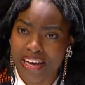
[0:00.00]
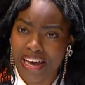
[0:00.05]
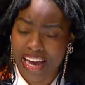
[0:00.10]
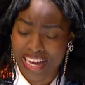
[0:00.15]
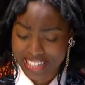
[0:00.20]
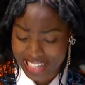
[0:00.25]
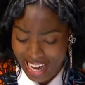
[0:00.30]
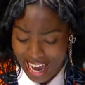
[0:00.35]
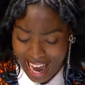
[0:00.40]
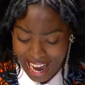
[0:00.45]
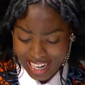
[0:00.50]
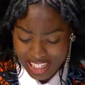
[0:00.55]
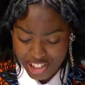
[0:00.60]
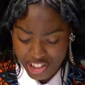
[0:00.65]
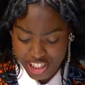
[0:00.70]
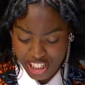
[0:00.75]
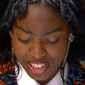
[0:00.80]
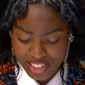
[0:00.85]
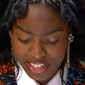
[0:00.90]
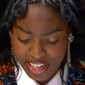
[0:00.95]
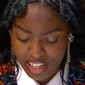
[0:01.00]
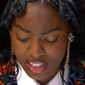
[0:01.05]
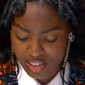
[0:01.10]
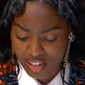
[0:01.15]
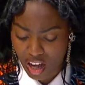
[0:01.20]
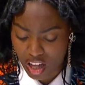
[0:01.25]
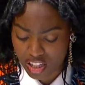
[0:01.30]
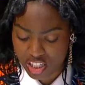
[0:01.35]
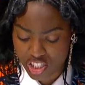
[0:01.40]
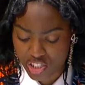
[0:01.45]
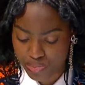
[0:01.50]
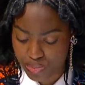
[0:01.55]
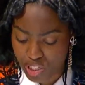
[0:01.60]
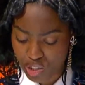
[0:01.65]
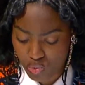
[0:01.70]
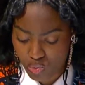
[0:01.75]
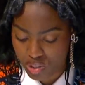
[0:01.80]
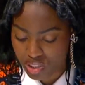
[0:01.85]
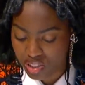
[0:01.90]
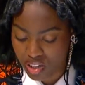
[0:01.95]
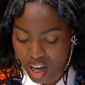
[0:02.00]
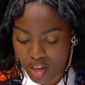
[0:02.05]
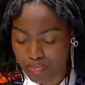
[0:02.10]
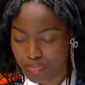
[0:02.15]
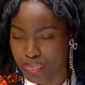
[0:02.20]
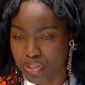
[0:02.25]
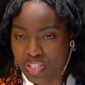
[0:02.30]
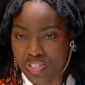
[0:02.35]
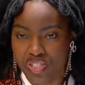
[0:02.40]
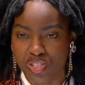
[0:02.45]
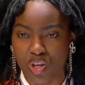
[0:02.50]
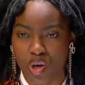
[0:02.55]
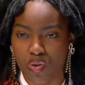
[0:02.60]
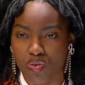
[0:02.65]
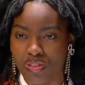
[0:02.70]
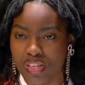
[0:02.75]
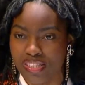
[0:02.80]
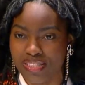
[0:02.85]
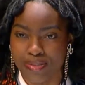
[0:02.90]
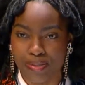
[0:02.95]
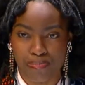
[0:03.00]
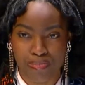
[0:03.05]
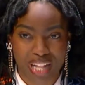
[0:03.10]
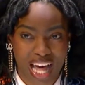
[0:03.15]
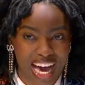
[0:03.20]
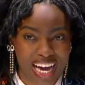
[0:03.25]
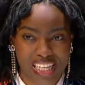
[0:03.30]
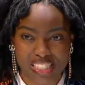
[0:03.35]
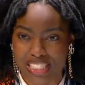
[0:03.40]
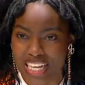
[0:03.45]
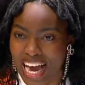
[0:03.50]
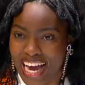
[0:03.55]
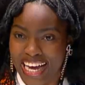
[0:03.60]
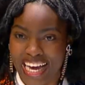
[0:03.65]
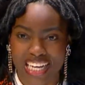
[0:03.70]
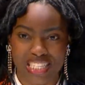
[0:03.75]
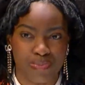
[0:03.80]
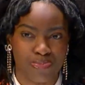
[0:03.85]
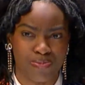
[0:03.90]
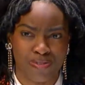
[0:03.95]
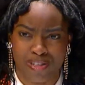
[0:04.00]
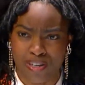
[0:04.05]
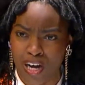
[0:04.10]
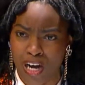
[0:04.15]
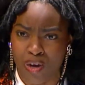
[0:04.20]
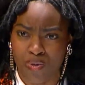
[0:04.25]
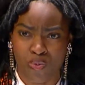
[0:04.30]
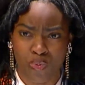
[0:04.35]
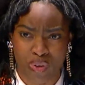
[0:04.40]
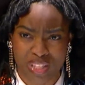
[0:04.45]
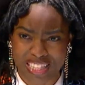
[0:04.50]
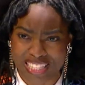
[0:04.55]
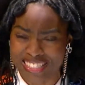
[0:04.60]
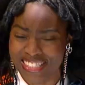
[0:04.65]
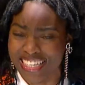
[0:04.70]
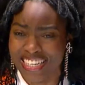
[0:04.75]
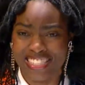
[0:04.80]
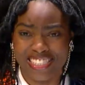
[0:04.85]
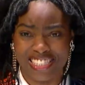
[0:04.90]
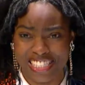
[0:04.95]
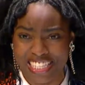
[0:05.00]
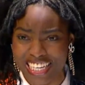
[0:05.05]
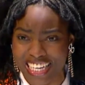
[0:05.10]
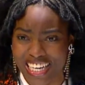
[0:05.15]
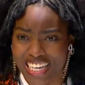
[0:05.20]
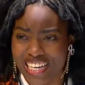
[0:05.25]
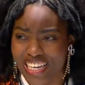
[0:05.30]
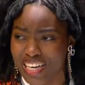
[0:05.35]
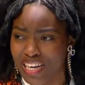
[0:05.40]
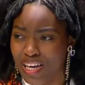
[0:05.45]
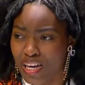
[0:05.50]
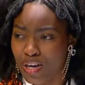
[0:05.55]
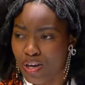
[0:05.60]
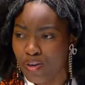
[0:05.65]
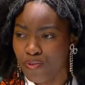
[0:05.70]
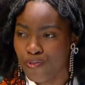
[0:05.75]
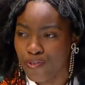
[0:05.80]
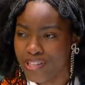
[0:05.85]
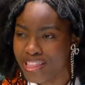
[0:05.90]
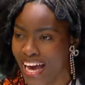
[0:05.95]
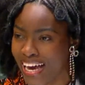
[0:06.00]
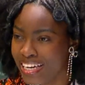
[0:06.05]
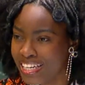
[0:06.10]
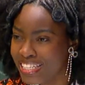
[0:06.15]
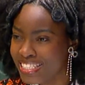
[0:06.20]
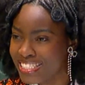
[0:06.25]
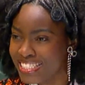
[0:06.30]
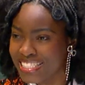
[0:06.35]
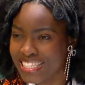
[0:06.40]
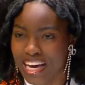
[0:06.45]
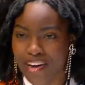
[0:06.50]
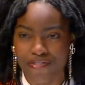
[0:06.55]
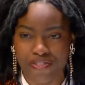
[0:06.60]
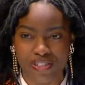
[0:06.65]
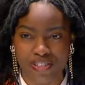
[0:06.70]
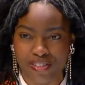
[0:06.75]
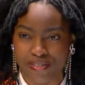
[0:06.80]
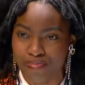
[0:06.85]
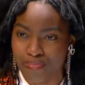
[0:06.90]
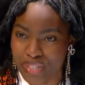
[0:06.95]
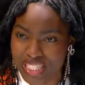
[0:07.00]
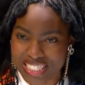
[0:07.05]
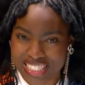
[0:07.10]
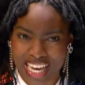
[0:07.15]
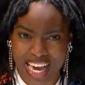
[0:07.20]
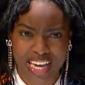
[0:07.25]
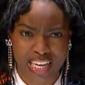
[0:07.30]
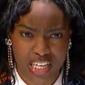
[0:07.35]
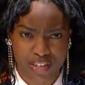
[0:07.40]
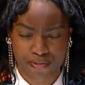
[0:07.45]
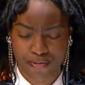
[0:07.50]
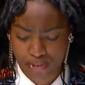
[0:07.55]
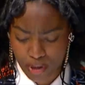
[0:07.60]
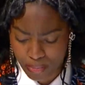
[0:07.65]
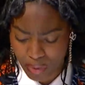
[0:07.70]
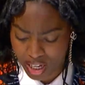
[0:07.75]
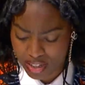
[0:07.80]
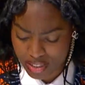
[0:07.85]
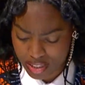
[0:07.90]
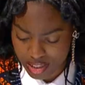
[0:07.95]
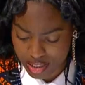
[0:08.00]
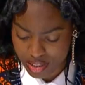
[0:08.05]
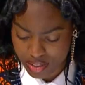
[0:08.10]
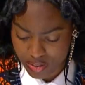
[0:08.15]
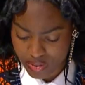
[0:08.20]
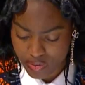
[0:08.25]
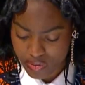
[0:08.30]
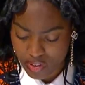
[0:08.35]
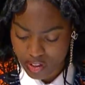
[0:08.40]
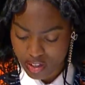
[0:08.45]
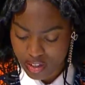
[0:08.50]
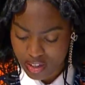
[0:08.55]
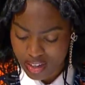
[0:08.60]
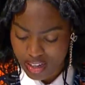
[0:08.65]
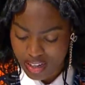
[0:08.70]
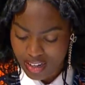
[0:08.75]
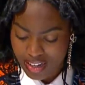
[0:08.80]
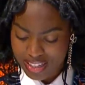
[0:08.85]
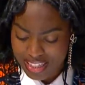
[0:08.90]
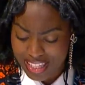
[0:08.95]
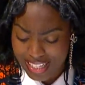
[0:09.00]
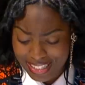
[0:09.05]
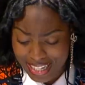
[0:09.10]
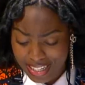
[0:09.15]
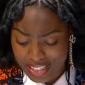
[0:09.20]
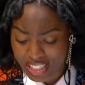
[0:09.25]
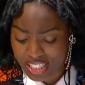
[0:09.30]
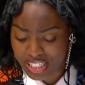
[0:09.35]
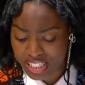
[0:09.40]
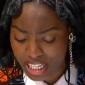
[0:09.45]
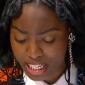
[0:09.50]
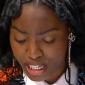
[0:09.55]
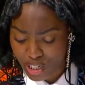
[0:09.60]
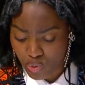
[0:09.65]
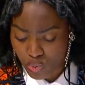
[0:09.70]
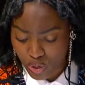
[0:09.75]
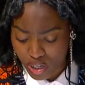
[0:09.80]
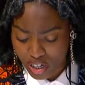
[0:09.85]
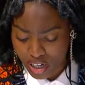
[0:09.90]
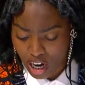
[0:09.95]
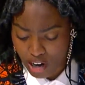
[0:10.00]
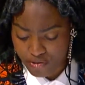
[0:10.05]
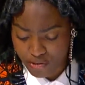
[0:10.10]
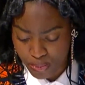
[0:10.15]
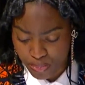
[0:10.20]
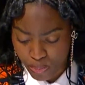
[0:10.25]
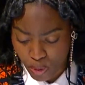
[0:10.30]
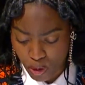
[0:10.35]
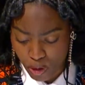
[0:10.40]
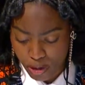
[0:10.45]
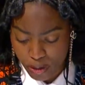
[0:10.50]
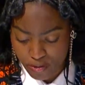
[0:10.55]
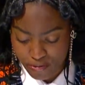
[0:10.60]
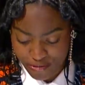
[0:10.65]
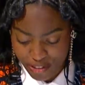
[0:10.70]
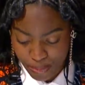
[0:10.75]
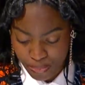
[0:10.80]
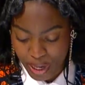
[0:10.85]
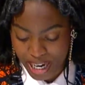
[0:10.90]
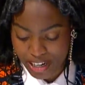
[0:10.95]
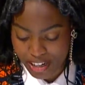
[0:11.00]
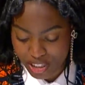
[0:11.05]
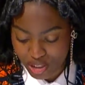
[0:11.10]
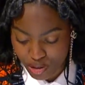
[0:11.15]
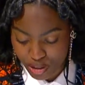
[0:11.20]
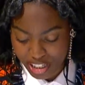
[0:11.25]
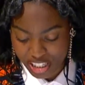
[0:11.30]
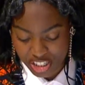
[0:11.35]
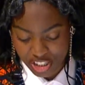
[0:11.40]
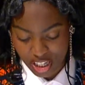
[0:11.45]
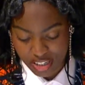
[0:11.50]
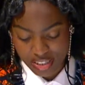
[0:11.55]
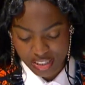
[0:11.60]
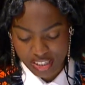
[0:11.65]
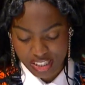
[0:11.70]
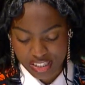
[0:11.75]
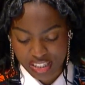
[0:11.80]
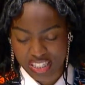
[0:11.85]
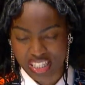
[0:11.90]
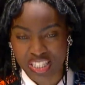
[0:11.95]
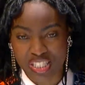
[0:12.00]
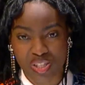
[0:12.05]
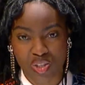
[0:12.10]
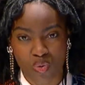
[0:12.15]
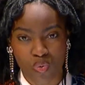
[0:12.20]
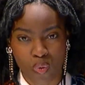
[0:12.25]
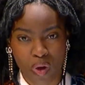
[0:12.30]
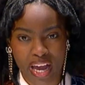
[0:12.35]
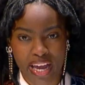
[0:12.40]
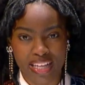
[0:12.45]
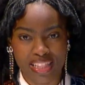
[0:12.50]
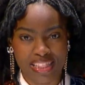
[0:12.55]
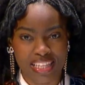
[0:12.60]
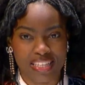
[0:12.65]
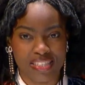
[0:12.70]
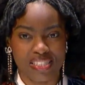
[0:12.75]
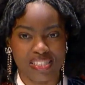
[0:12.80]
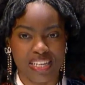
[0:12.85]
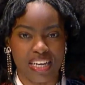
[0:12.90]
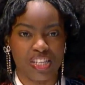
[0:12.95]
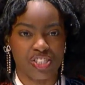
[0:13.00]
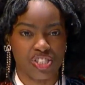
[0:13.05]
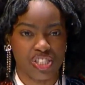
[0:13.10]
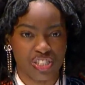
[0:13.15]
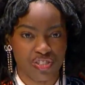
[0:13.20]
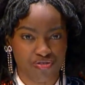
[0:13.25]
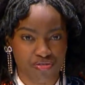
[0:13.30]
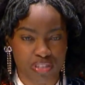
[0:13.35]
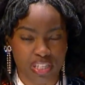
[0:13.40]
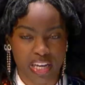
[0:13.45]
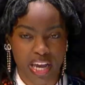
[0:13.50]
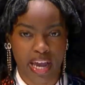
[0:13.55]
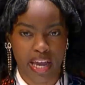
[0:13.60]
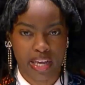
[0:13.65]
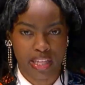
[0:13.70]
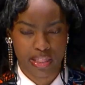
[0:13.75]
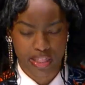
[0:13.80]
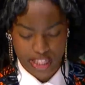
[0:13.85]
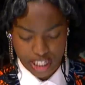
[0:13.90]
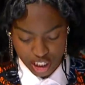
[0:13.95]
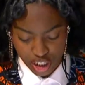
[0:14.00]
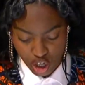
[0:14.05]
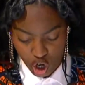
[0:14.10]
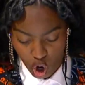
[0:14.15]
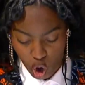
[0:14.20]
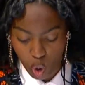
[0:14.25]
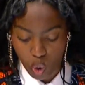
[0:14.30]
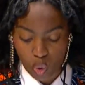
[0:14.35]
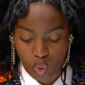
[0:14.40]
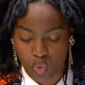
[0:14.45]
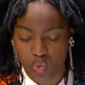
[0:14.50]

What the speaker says: An actioned acknowledgement would not bestow the Black diaspora with dignity, for that could never be taken from us. The necessary work of reparatory justice is the way these nations regain their own.